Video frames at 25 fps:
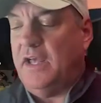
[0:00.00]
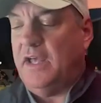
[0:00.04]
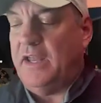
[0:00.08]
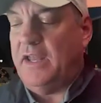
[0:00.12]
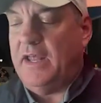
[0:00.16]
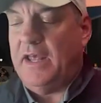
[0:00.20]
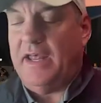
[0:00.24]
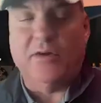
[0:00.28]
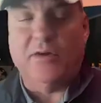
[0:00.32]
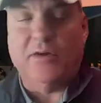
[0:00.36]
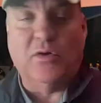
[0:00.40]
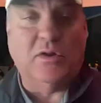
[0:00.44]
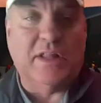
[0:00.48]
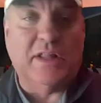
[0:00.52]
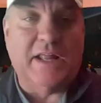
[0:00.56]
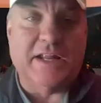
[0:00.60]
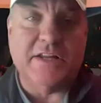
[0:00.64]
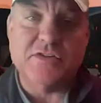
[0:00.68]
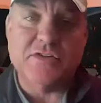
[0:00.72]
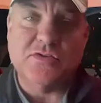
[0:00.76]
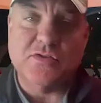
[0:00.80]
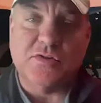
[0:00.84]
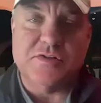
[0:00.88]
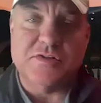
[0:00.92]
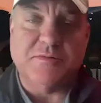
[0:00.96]
I know a lot
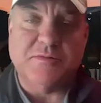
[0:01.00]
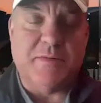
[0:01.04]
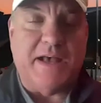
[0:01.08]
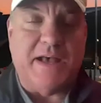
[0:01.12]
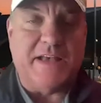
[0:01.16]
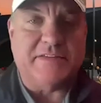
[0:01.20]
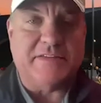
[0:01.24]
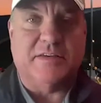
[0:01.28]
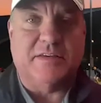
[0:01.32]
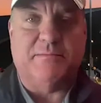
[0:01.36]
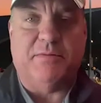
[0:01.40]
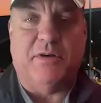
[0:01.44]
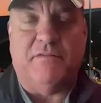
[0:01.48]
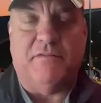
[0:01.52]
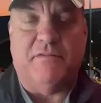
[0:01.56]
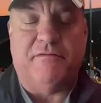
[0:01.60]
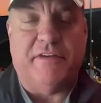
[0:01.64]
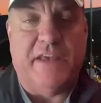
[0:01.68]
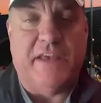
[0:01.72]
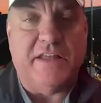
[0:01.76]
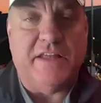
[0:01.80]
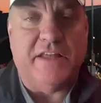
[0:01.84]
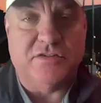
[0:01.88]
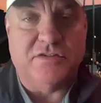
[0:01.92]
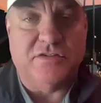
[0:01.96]
of Georgia basketball
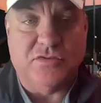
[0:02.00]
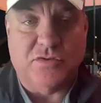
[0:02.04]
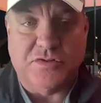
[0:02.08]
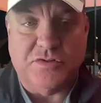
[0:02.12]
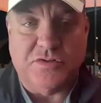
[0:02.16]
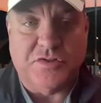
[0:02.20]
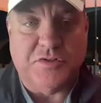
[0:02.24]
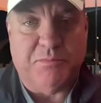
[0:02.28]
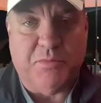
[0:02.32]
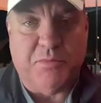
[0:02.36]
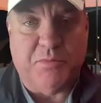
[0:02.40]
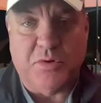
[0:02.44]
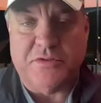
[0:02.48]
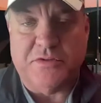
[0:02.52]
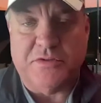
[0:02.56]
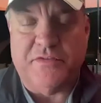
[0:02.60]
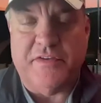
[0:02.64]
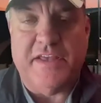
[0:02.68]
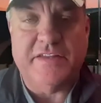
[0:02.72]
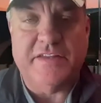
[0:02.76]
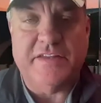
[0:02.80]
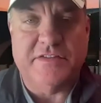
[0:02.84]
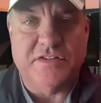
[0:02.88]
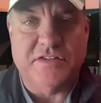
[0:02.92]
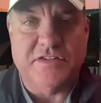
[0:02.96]
fans, Georgia sports
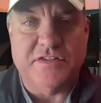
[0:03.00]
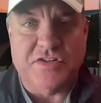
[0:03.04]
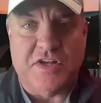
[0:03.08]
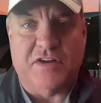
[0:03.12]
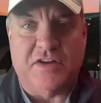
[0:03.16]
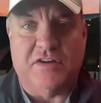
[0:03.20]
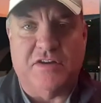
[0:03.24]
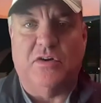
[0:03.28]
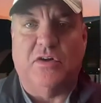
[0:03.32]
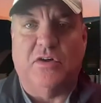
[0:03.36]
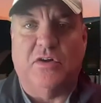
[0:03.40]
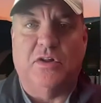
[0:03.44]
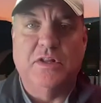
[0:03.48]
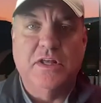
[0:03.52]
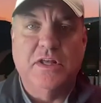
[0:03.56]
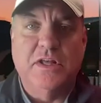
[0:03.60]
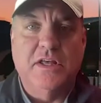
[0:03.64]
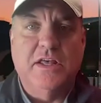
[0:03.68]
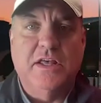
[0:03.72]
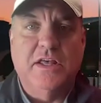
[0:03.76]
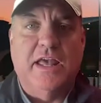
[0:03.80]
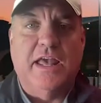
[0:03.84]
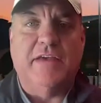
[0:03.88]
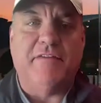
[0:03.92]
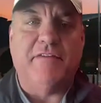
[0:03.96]
fans in general,
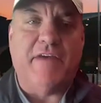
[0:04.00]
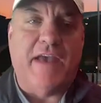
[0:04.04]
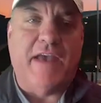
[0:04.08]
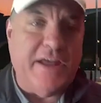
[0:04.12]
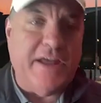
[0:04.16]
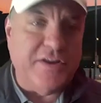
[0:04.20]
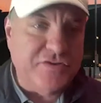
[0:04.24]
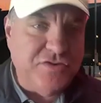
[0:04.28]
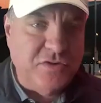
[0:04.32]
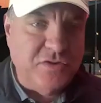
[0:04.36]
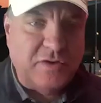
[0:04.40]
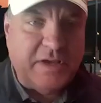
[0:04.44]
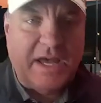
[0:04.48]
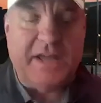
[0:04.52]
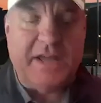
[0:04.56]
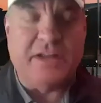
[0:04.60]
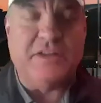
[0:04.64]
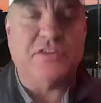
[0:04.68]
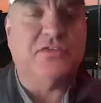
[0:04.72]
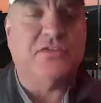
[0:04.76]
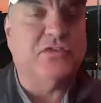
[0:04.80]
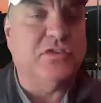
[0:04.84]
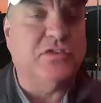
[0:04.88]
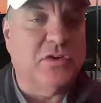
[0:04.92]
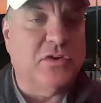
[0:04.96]
have had you kind
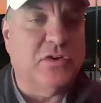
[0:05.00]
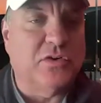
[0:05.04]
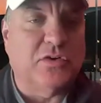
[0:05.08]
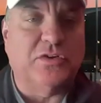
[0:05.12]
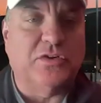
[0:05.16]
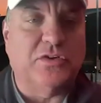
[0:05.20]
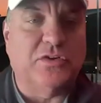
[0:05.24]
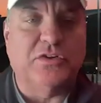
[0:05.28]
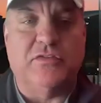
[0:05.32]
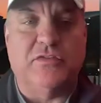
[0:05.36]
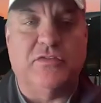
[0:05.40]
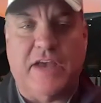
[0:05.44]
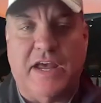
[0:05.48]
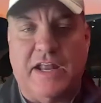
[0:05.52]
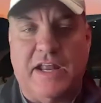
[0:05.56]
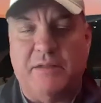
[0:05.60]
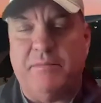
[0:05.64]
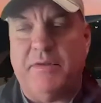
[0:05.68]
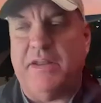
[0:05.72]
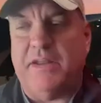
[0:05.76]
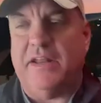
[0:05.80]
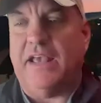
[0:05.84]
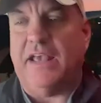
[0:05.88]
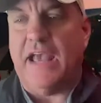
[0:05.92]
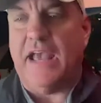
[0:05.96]
of circled. You've kind of
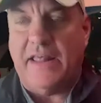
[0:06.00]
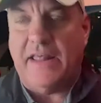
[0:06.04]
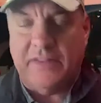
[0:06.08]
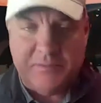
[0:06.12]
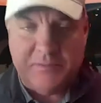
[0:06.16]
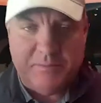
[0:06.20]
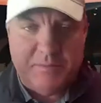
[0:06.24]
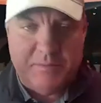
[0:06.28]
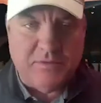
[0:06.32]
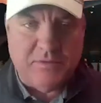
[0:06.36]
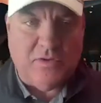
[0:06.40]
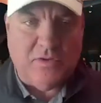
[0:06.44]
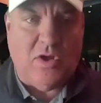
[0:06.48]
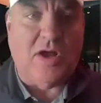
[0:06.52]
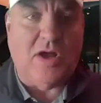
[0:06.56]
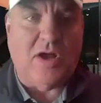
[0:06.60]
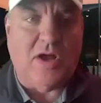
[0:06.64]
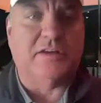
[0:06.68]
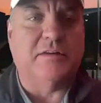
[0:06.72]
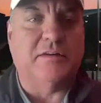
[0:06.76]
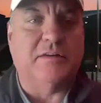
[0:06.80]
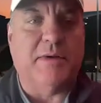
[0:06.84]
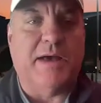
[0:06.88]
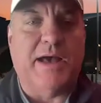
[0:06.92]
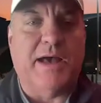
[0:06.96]
been a guy that's been
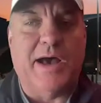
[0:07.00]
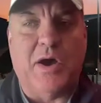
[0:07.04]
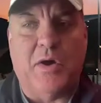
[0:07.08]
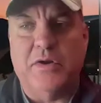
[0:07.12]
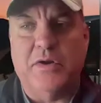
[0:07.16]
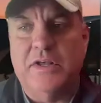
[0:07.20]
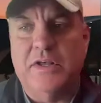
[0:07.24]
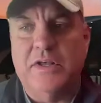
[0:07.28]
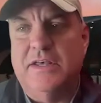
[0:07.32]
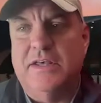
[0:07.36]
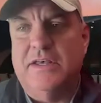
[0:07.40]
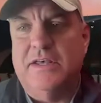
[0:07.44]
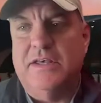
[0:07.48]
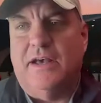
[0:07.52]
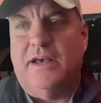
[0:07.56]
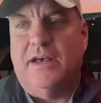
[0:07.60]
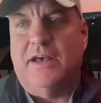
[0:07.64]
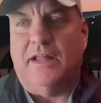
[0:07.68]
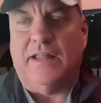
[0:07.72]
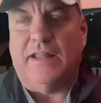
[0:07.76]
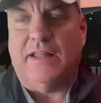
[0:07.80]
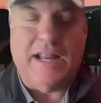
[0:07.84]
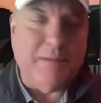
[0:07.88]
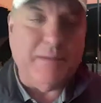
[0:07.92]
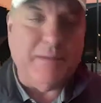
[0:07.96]
talked about.
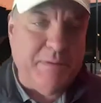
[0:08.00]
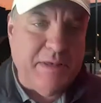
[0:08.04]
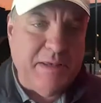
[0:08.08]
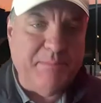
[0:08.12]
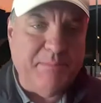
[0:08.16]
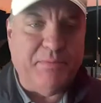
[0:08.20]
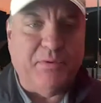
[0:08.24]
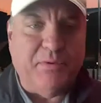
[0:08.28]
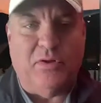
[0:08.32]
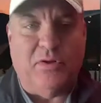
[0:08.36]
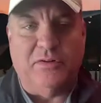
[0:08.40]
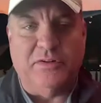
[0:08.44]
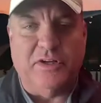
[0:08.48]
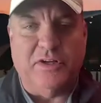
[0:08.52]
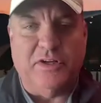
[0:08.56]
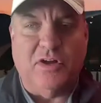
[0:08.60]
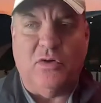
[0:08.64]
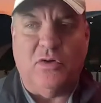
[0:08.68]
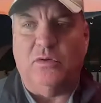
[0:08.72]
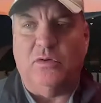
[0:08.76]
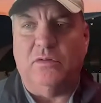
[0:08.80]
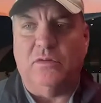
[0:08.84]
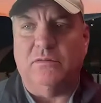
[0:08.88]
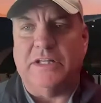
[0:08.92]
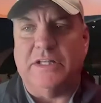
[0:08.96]
A lot of people, you
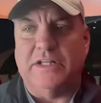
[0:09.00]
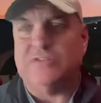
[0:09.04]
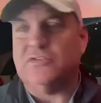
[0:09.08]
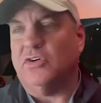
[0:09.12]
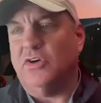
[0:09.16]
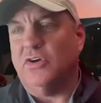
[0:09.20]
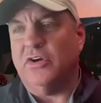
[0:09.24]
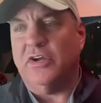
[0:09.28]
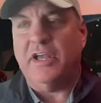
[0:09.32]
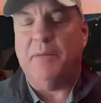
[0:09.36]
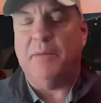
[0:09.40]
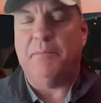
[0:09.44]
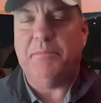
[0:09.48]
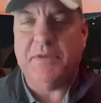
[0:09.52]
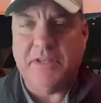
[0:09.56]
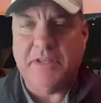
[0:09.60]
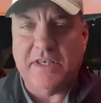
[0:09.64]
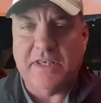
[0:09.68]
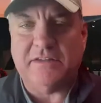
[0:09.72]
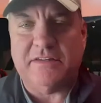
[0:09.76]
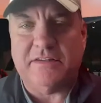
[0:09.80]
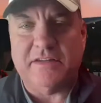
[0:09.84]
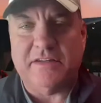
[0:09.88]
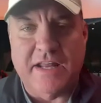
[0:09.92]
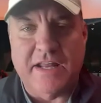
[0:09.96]
know, let's hurry up and
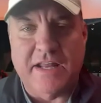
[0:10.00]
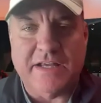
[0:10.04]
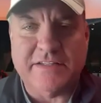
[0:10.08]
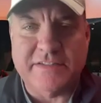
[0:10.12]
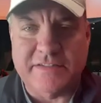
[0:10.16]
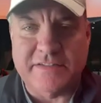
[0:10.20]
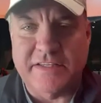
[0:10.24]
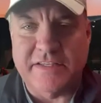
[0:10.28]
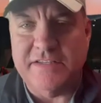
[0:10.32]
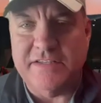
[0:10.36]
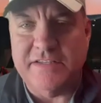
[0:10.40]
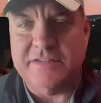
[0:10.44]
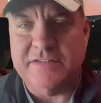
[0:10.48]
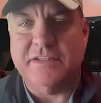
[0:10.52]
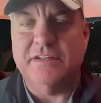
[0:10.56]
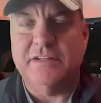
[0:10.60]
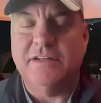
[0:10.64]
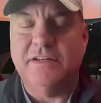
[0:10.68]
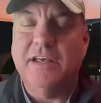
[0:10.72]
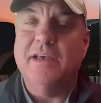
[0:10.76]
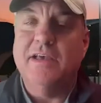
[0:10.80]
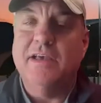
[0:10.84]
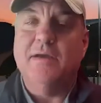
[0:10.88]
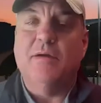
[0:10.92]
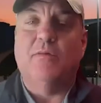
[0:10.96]
get to next
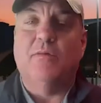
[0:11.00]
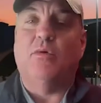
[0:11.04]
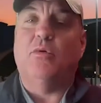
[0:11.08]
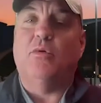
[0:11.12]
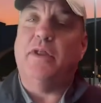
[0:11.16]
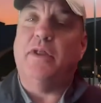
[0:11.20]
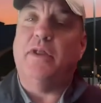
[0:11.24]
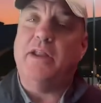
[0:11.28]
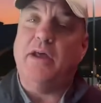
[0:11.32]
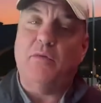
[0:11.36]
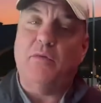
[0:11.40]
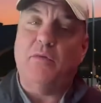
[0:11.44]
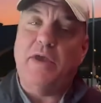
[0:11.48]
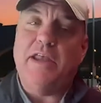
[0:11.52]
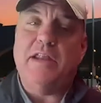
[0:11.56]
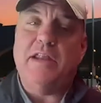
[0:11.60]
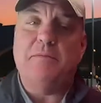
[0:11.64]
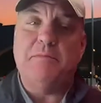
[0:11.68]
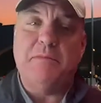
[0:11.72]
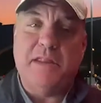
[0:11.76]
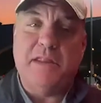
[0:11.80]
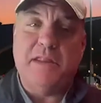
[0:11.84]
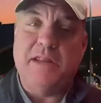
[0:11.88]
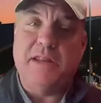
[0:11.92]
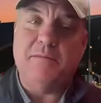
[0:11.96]
season. Well, why not wait a
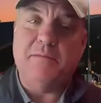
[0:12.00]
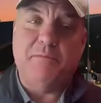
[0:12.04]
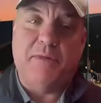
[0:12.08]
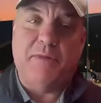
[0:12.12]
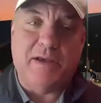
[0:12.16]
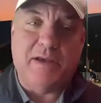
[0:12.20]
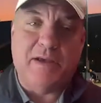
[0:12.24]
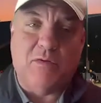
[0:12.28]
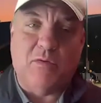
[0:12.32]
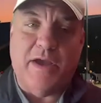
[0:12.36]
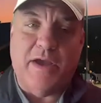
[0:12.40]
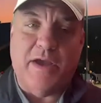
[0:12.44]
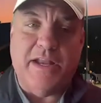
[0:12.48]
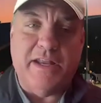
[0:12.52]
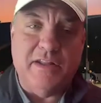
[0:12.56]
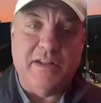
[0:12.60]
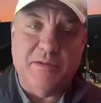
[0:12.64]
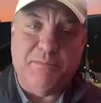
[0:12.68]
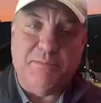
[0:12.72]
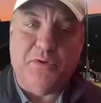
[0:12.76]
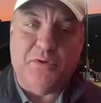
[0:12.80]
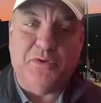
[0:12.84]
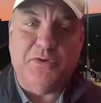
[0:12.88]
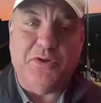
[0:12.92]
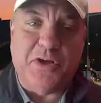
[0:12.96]
minute? Mike White and the
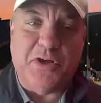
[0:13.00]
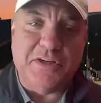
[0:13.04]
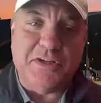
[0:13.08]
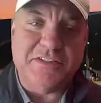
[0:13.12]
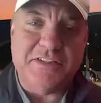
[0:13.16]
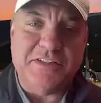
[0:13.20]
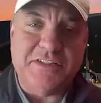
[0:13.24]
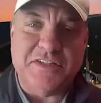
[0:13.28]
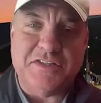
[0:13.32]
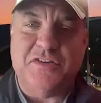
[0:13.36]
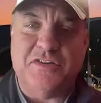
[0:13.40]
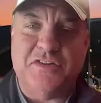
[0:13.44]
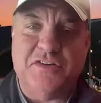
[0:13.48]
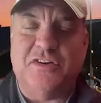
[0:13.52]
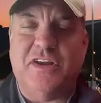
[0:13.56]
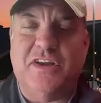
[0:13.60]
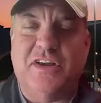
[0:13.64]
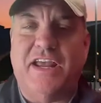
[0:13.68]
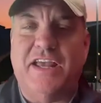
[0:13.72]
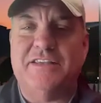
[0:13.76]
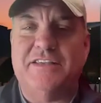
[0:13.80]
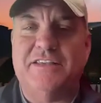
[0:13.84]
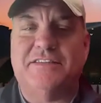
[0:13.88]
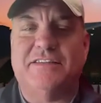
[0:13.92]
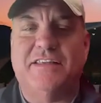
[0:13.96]
Bulldogs this year,
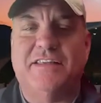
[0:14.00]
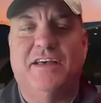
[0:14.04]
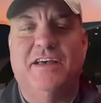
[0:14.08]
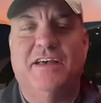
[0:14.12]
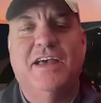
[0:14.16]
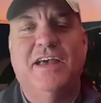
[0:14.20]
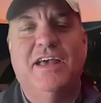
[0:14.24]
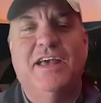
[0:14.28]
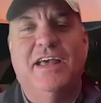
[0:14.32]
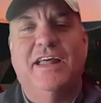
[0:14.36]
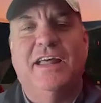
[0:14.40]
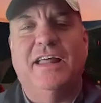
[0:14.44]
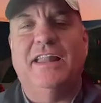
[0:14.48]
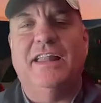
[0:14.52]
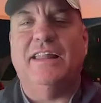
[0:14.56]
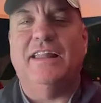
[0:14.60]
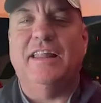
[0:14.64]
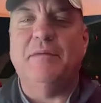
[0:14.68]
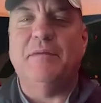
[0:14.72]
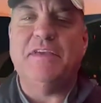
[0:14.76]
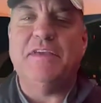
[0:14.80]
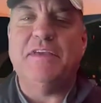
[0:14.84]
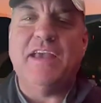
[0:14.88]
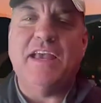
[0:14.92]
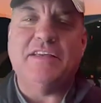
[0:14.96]
Asa.
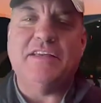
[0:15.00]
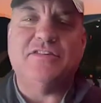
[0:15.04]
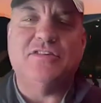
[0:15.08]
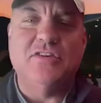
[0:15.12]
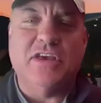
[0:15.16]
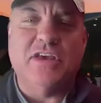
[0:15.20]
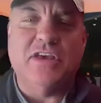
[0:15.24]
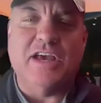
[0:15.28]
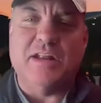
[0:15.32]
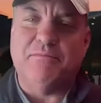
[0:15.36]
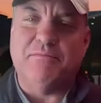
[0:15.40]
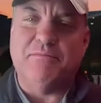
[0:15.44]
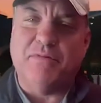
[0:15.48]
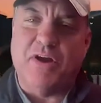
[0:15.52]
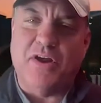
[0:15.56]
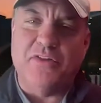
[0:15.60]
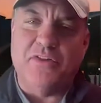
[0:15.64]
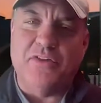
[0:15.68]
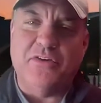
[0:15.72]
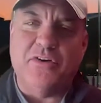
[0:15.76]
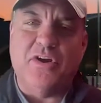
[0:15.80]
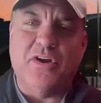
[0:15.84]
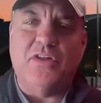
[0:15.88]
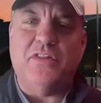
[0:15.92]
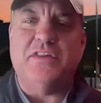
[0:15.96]
Let me ask you, you got a
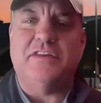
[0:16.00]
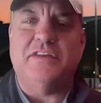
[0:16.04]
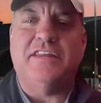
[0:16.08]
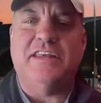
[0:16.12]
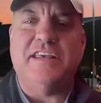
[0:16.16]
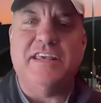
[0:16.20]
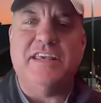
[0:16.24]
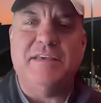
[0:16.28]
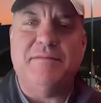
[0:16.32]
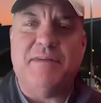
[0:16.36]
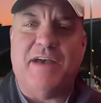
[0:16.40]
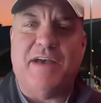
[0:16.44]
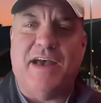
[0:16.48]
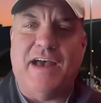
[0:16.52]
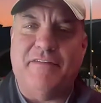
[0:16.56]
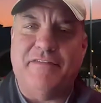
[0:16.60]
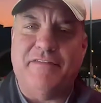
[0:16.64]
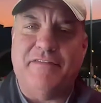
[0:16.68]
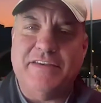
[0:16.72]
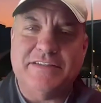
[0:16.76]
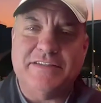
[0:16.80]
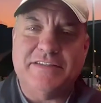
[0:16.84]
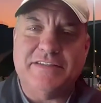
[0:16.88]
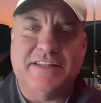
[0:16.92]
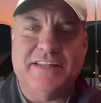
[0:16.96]
brother on the team,
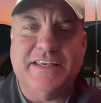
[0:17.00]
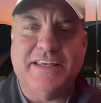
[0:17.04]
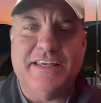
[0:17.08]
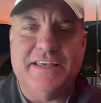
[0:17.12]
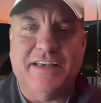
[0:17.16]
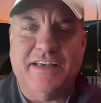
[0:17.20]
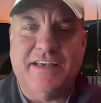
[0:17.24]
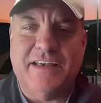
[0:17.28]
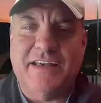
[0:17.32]
obviously.